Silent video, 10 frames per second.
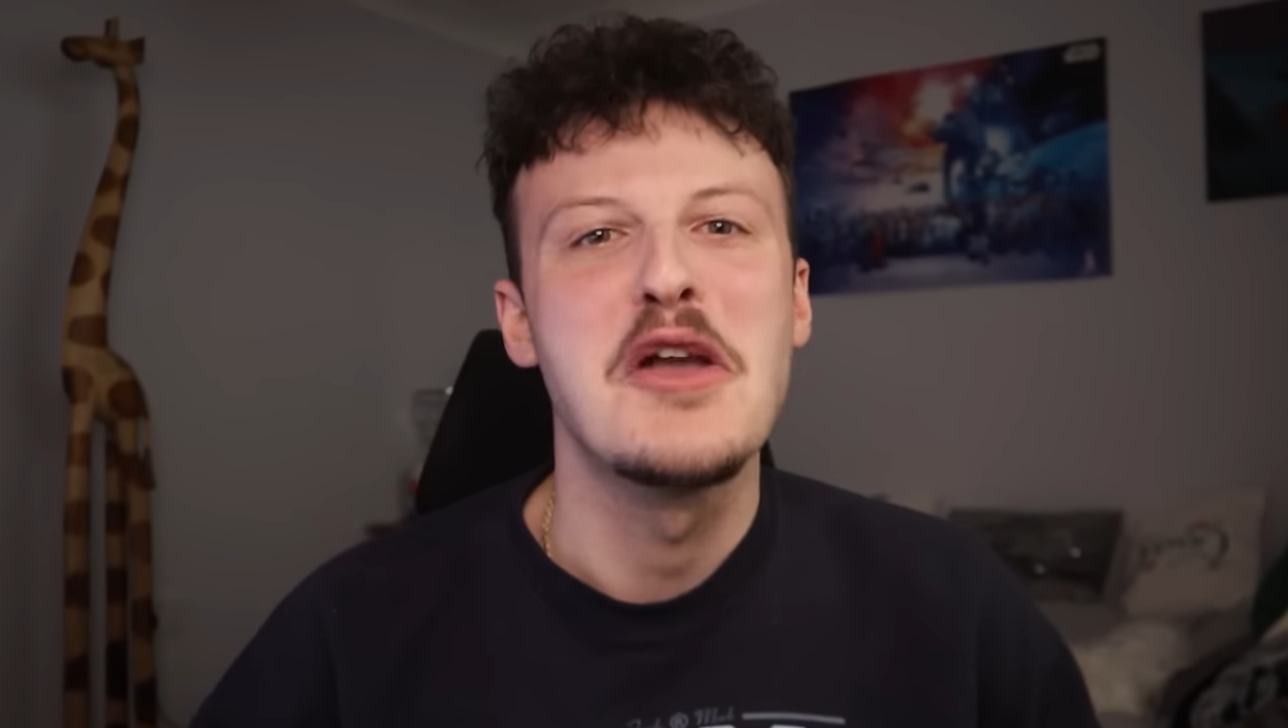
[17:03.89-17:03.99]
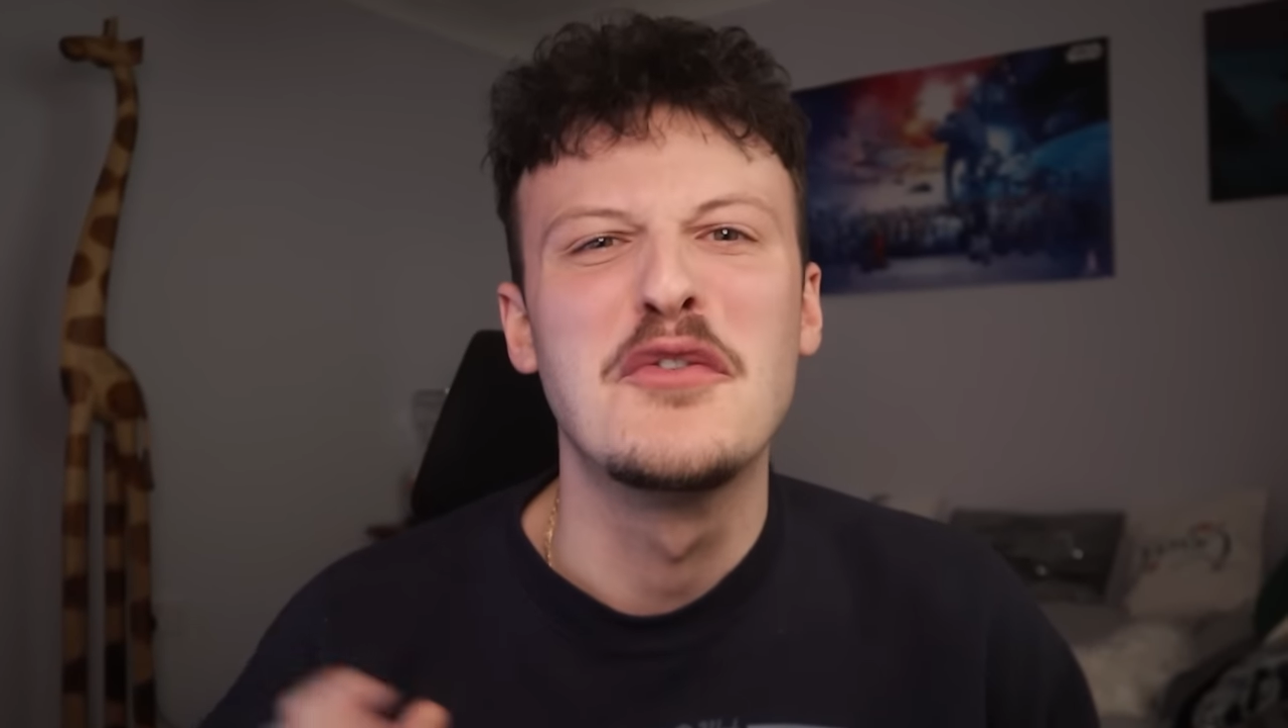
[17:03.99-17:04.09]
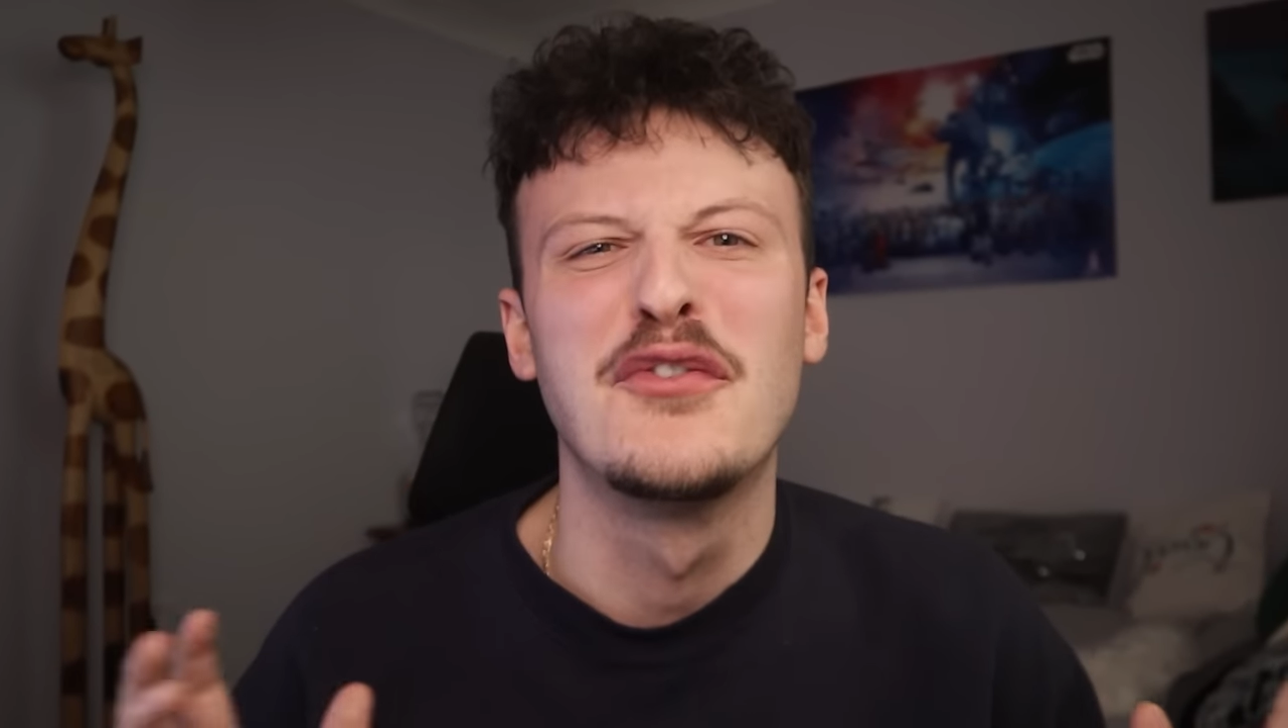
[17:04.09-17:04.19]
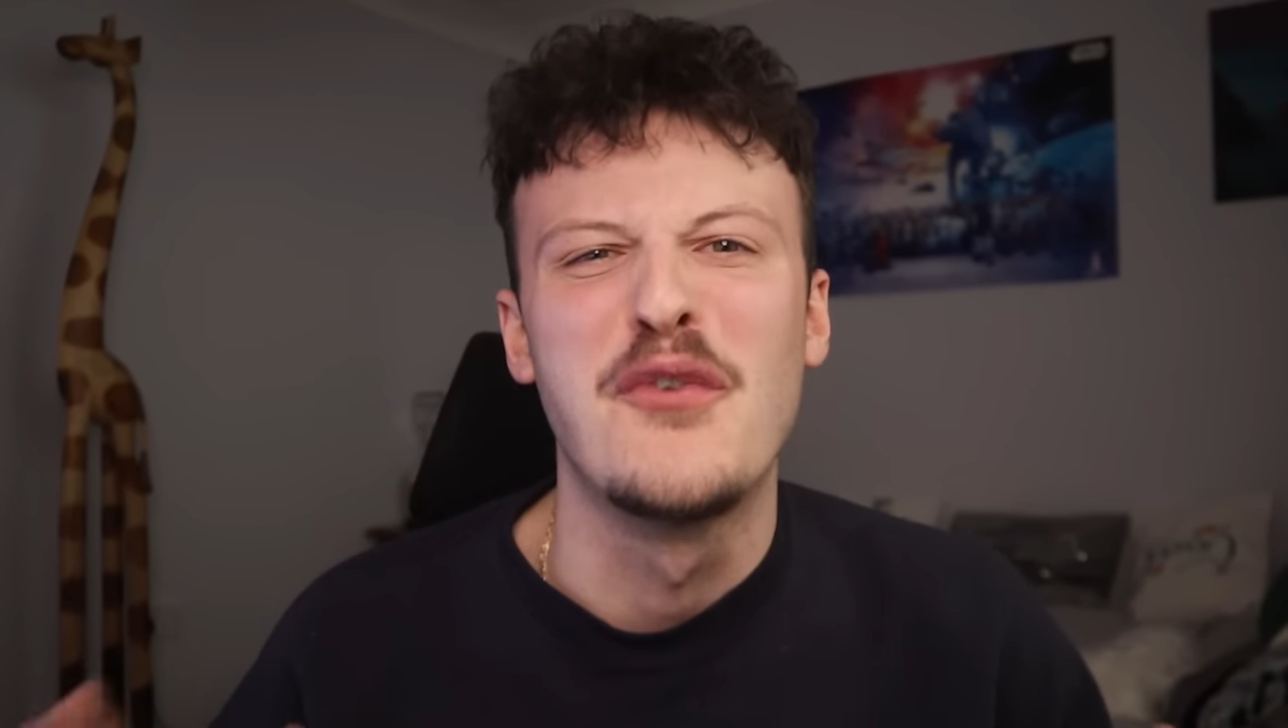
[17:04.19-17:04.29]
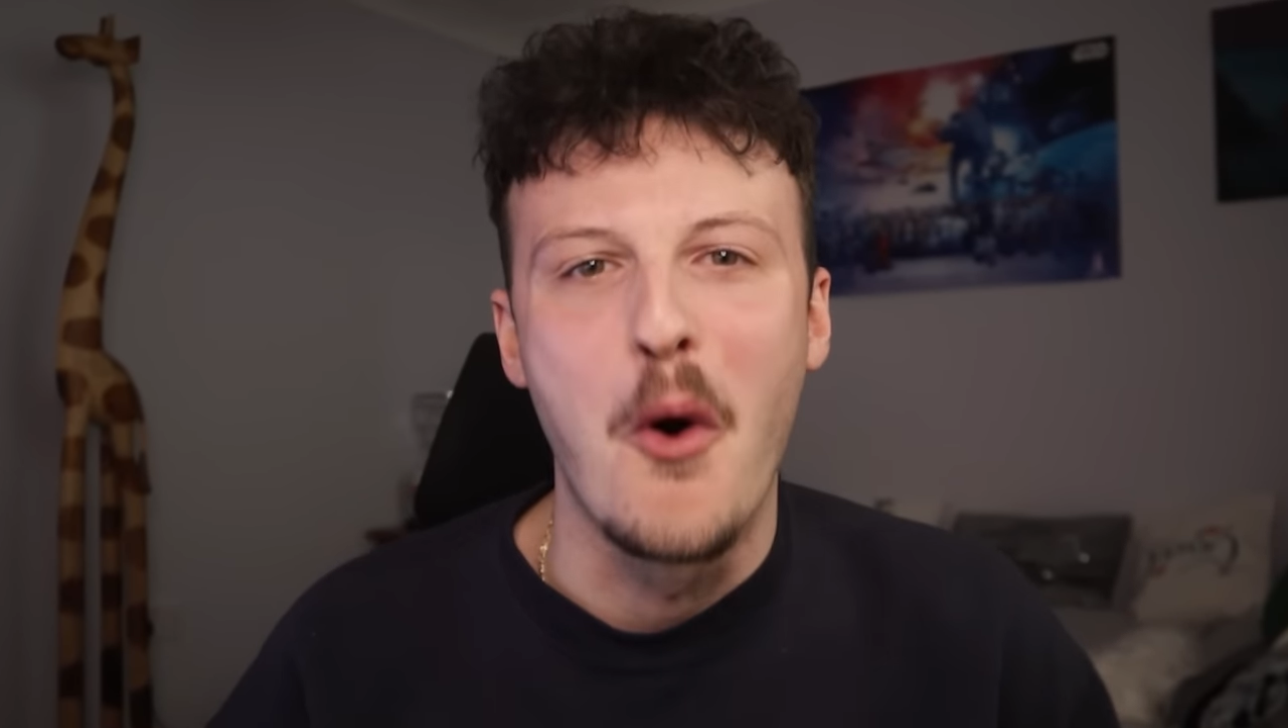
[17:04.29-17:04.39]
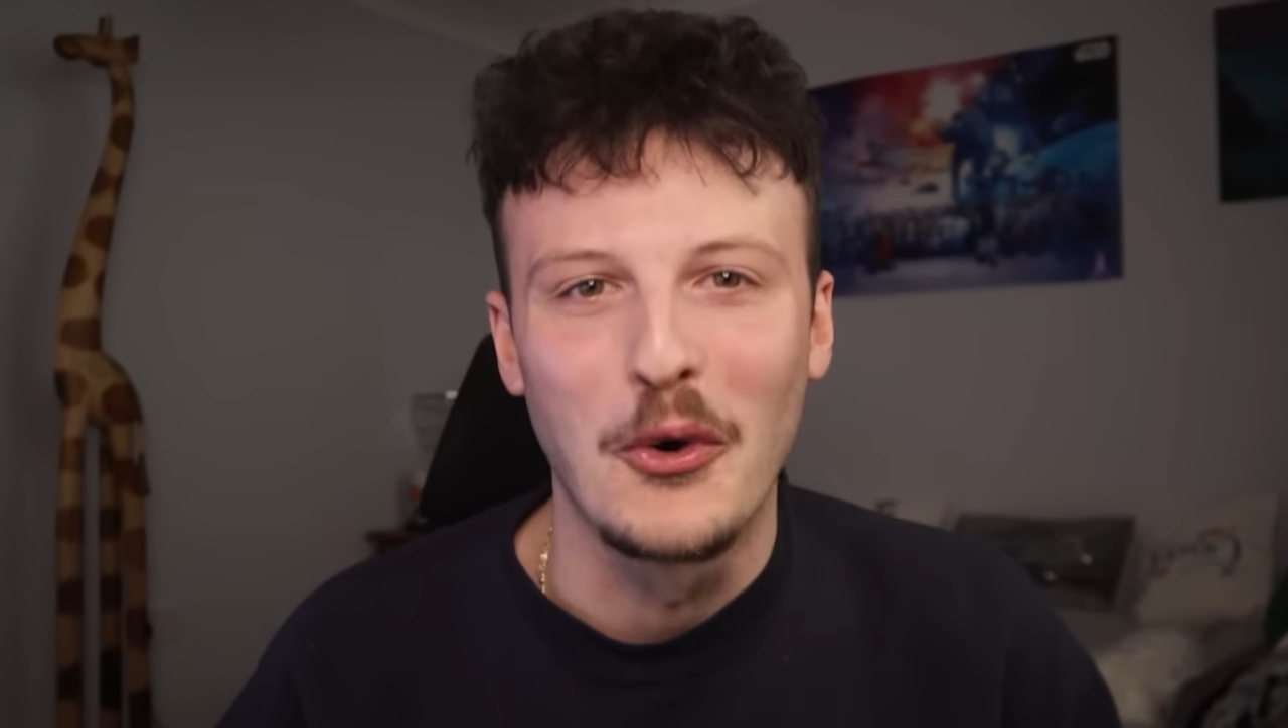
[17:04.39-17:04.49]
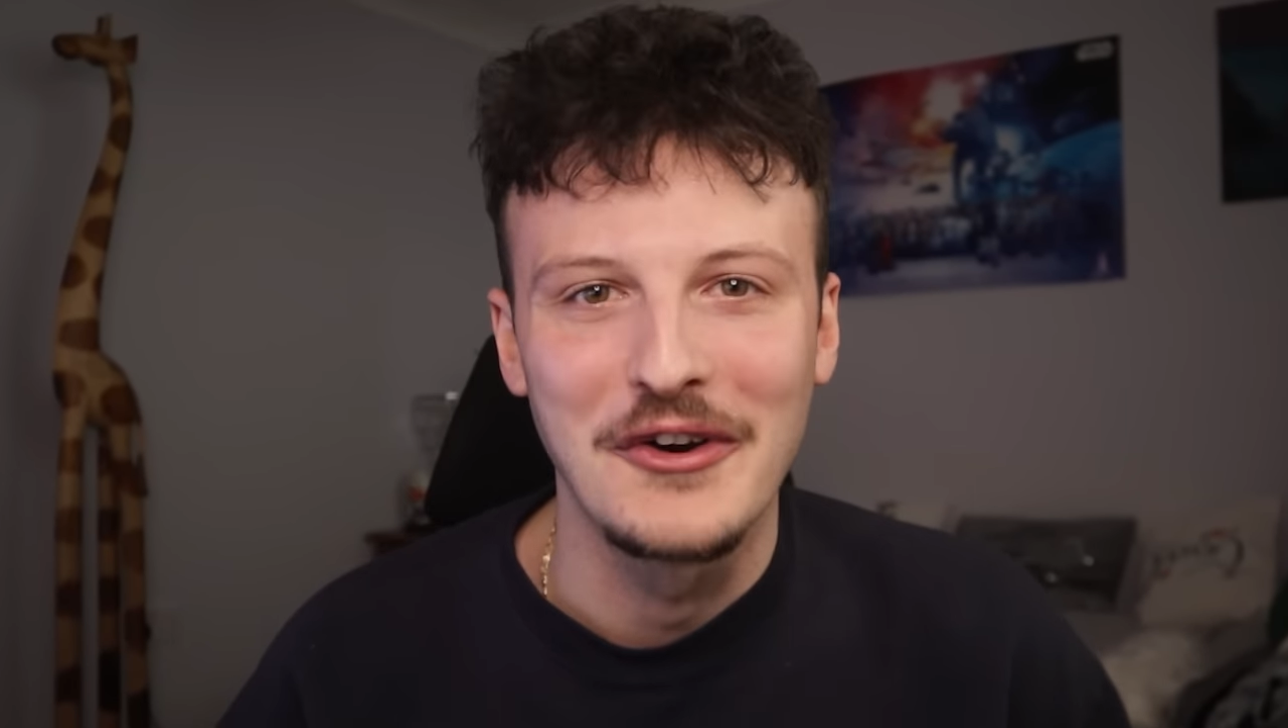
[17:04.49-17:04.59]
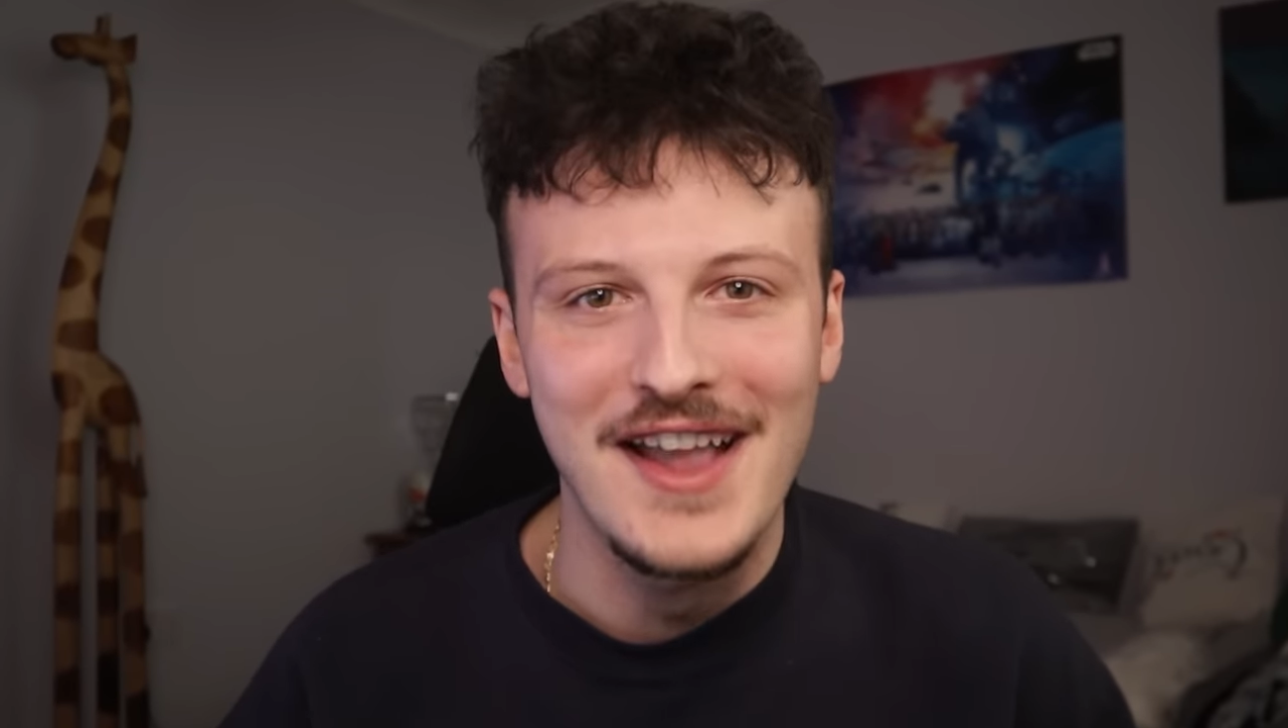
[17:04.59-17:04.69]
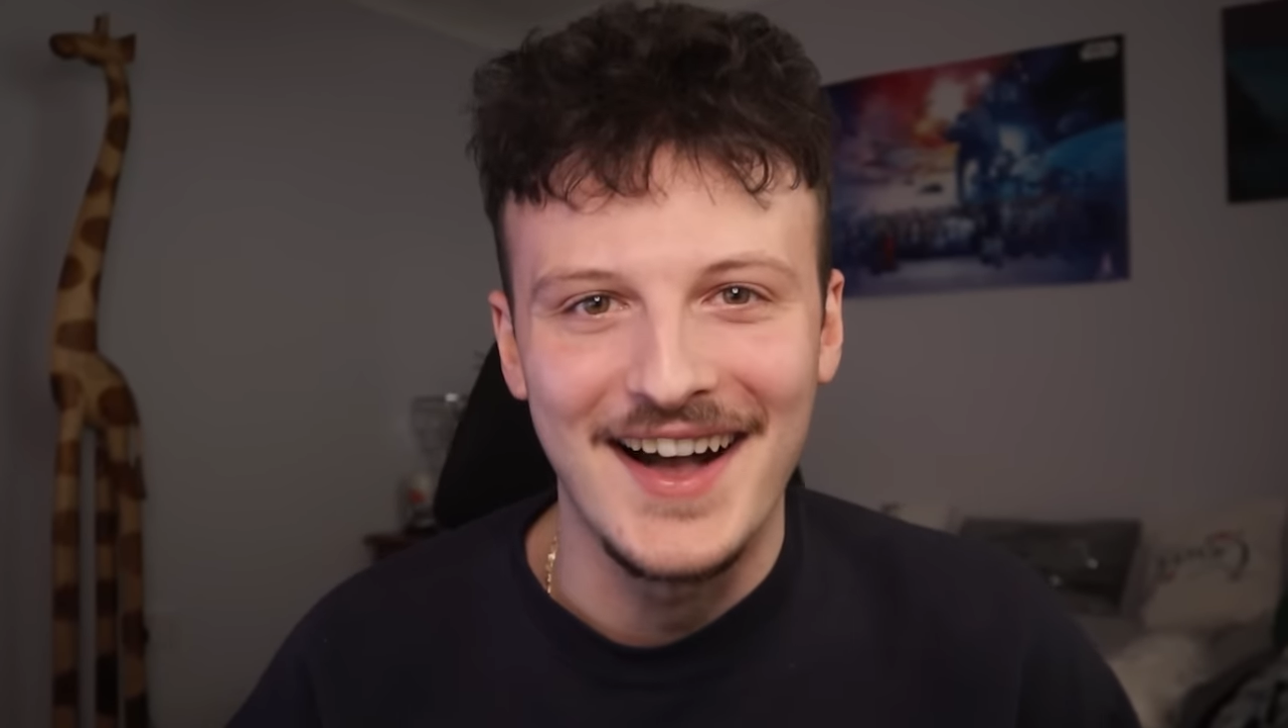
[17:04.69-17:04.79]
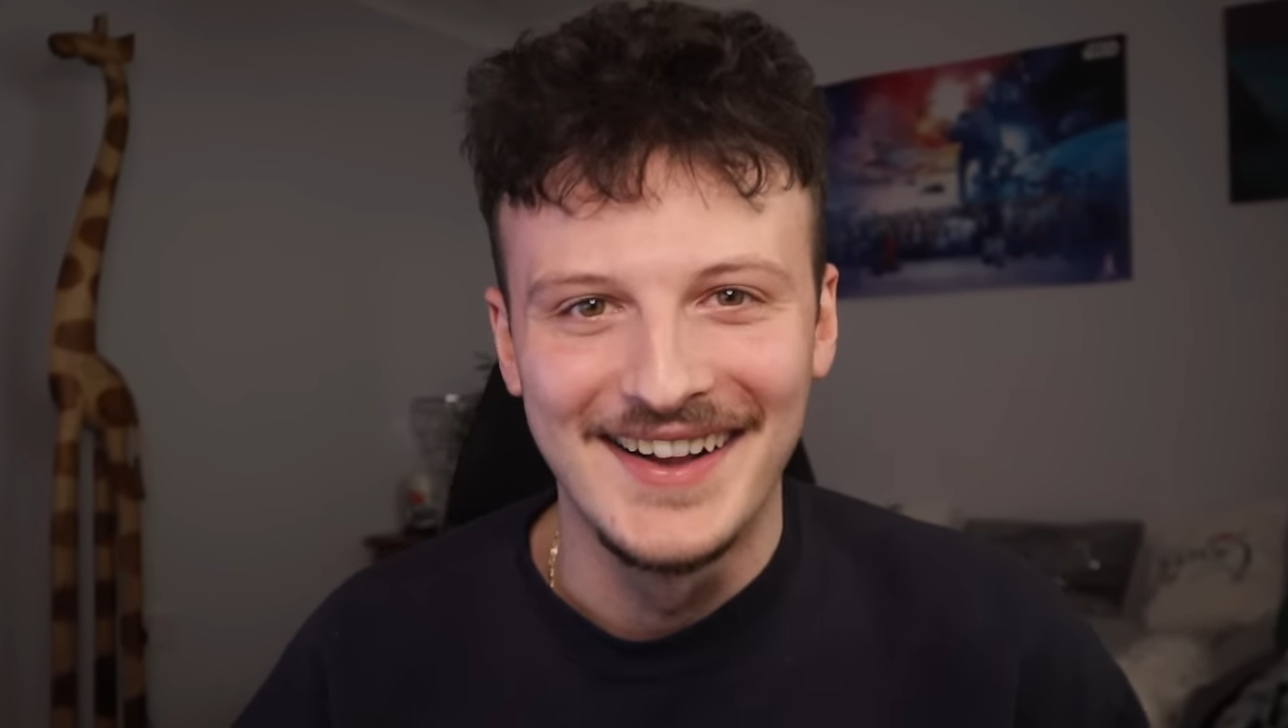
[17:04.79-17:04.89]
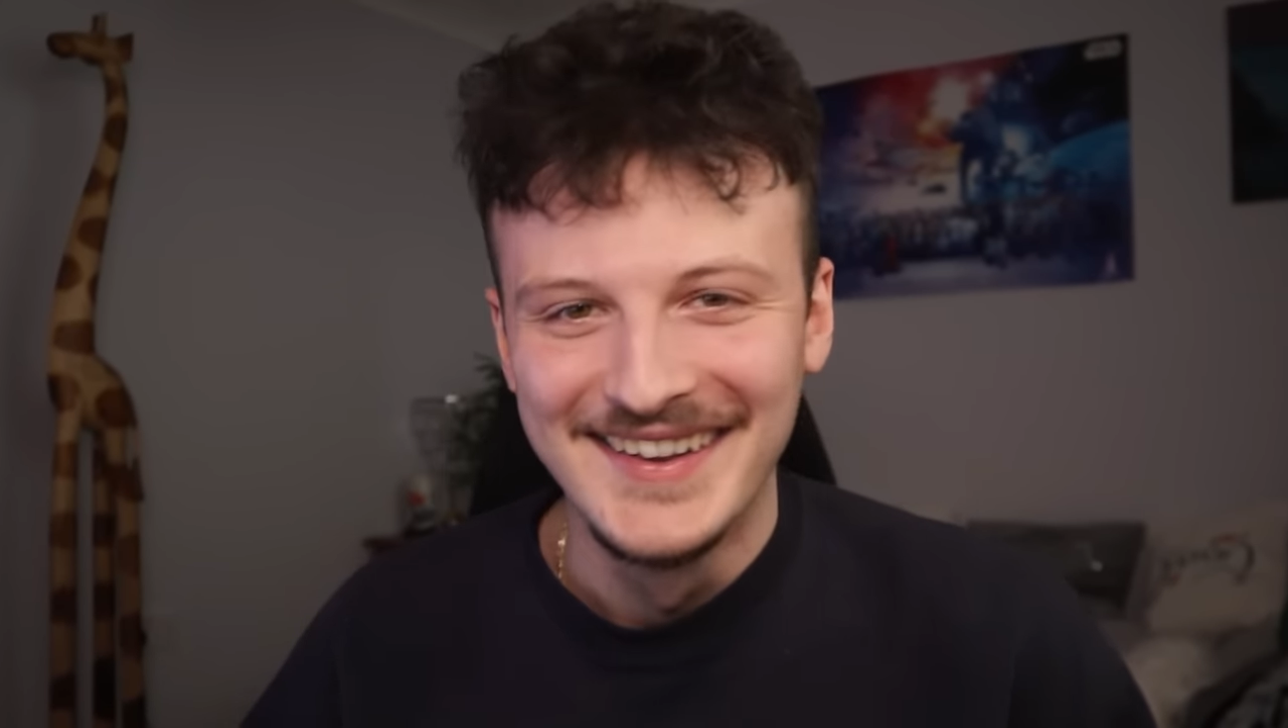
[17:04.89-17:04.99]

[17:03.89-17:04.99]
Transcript: euphoria.